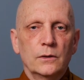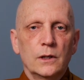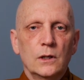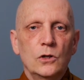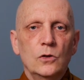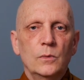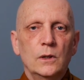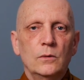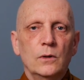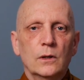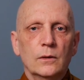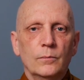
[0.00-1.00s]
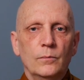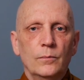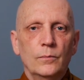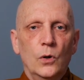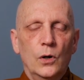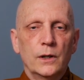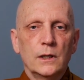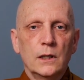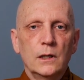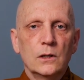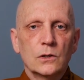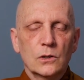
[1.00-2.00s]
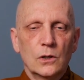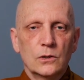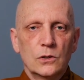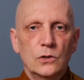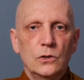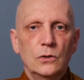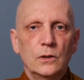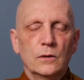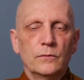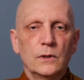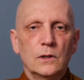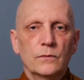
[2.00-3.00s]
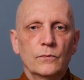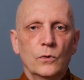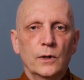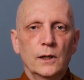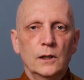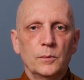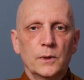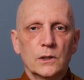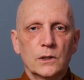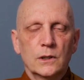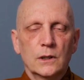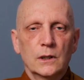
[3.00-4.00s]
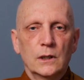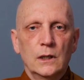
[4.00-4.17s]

The human body is constituted of these 4 elements.